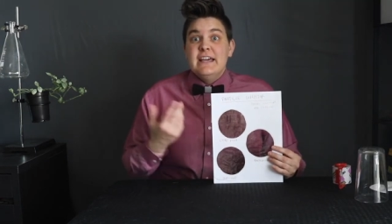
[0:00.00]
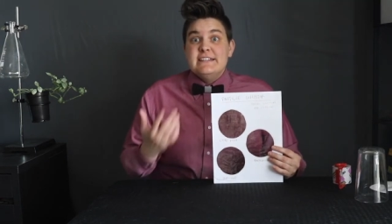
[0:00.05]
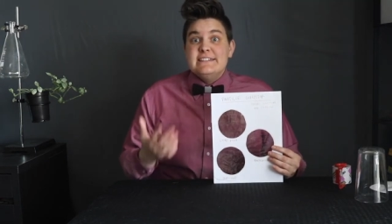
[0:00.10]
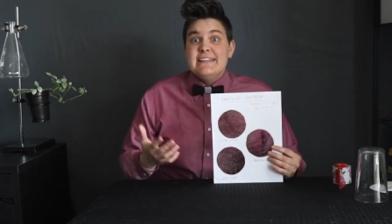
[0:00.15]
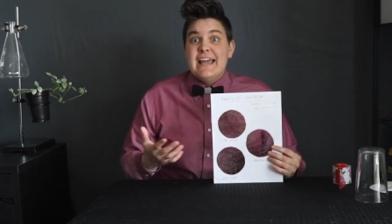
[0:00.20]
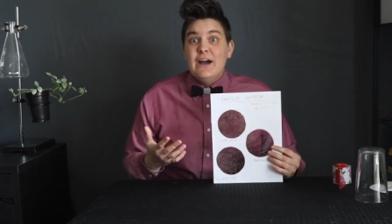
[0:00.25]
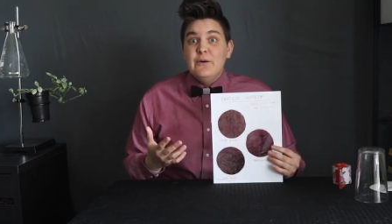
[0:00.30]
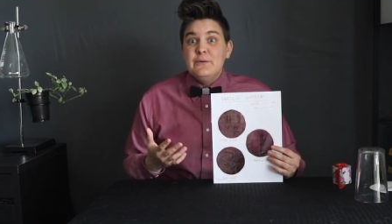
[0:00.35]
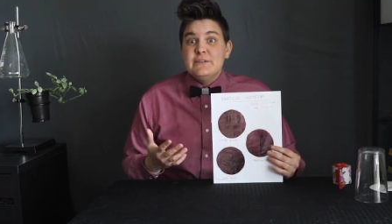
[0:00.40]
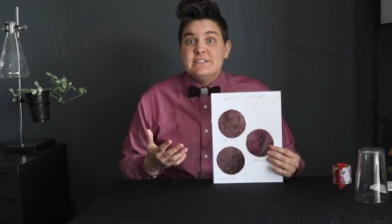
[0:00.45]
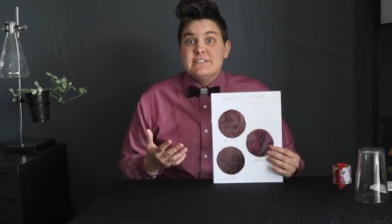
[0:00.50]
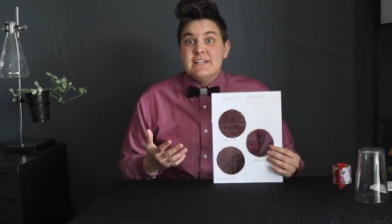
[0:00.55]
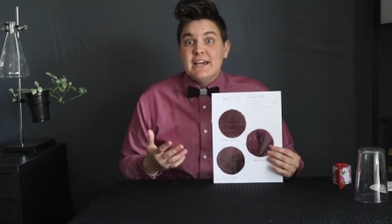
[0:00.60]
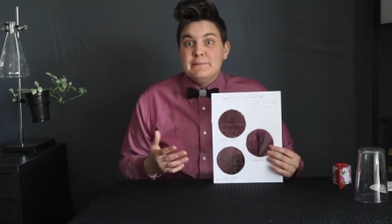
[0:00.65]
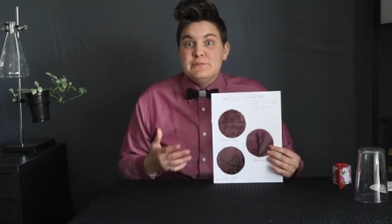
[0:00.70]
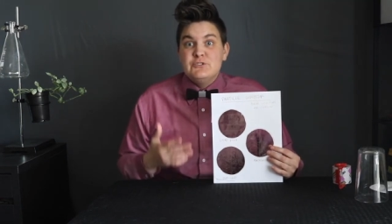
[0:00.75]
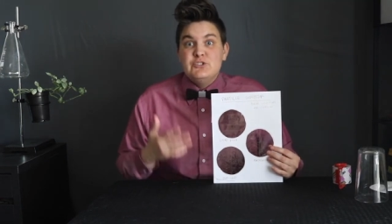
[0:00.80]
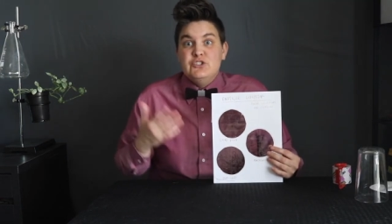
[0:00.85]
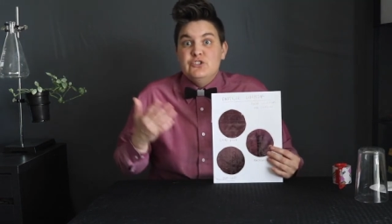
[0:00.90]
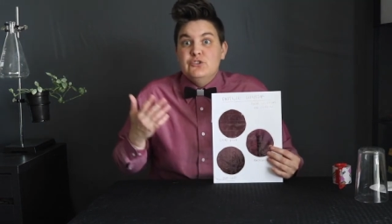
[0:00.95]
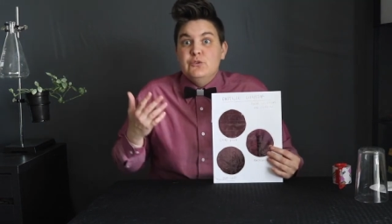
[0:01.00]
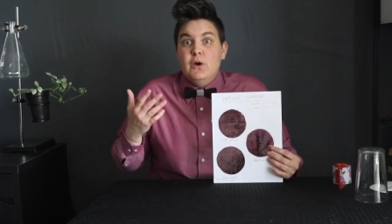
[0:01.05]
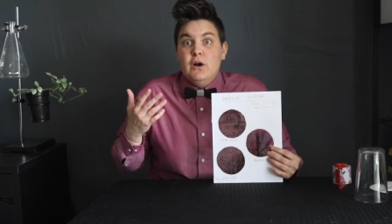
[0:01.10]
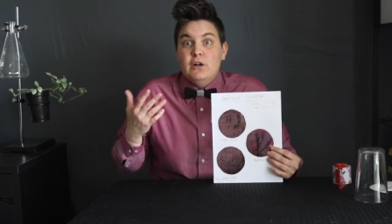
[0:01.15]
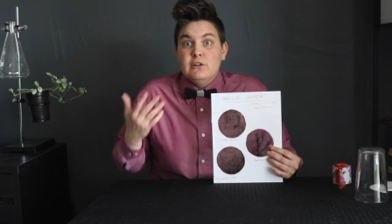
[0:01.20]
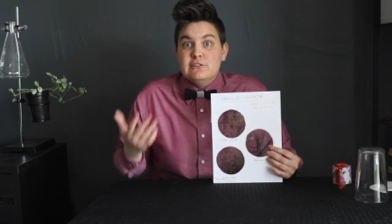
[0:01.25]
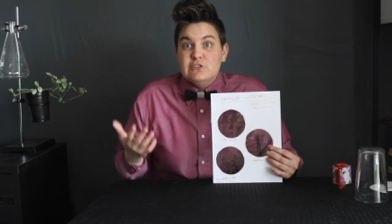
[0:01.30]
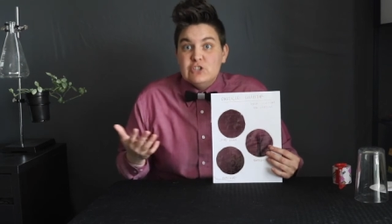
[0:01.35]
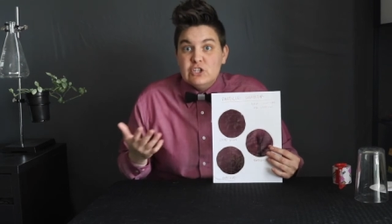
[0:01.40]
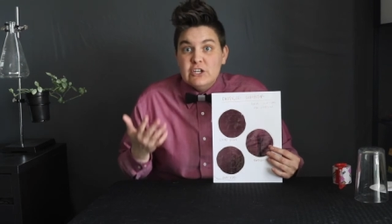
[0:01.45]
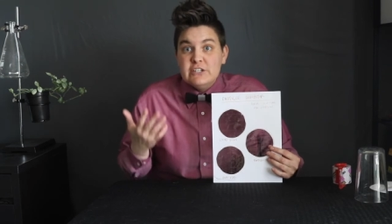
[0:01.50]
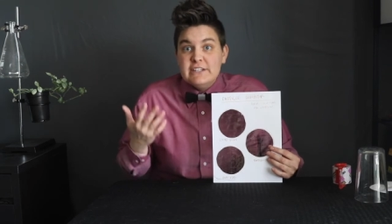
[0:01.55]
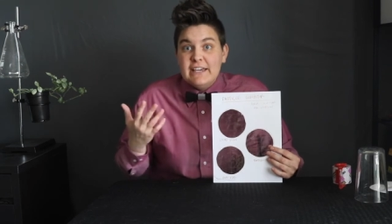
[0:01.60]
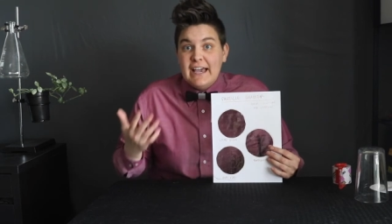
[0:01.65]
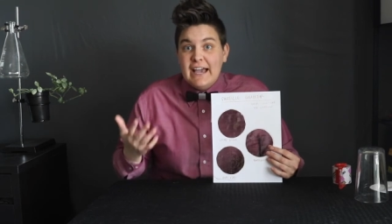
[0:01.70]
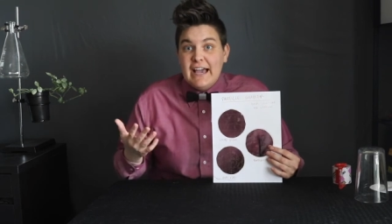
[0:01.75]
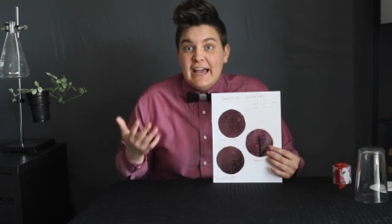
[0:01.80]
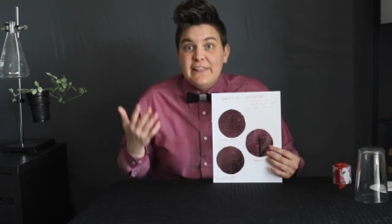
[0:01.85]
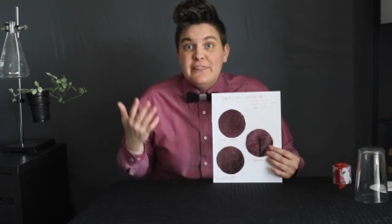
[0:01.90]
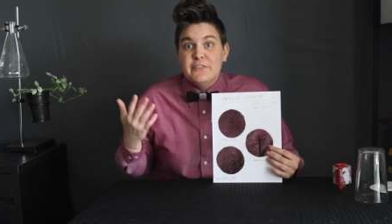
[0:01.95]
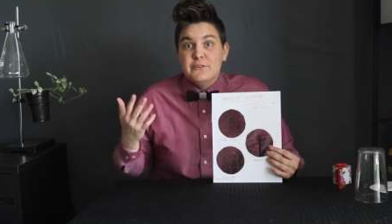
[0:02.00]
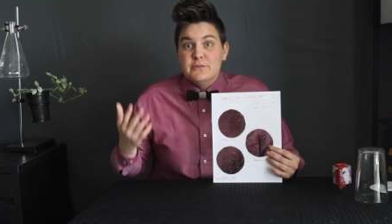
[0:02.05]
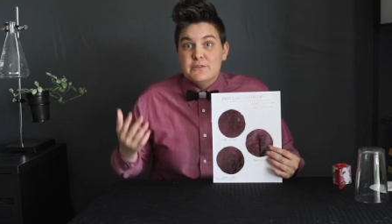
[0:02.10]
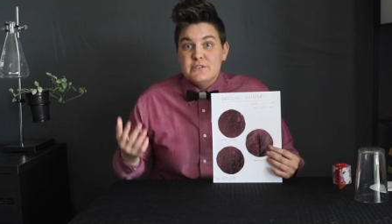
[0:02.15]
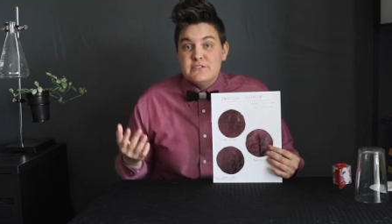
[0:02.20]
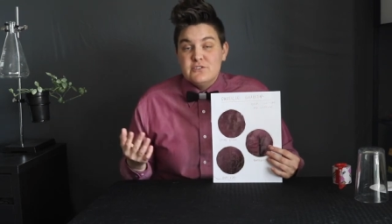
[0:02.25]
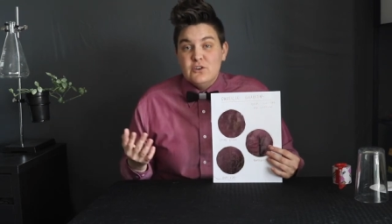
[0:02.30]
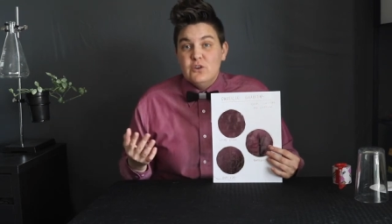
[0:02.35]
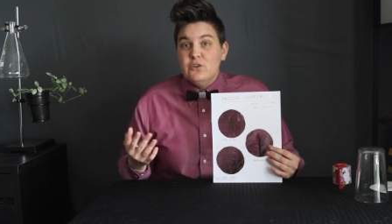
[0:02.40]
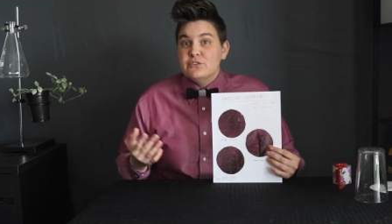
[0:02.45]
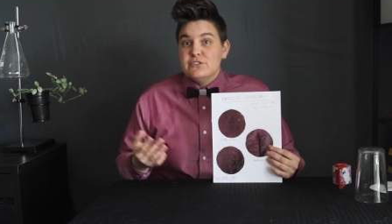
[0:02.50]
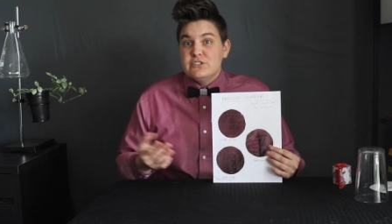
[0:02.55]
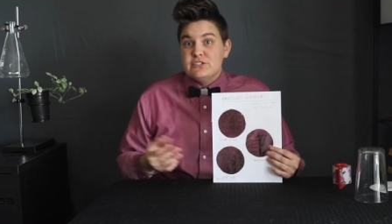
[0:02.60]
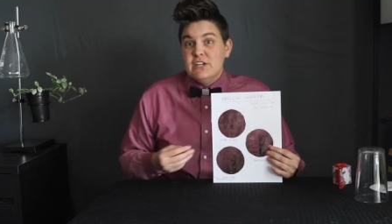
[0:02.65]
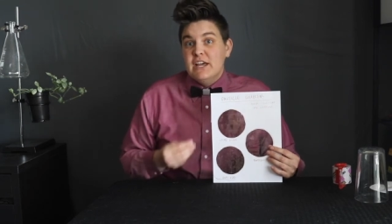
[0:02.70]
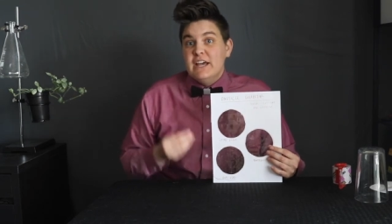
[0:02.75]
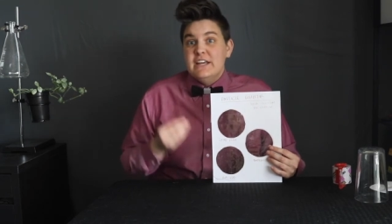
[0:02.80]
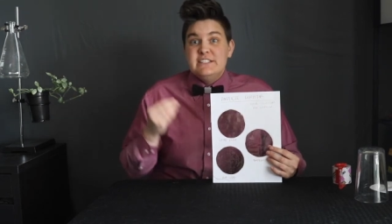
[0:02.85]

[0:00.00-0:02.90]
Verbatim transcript: now it's time to look at the results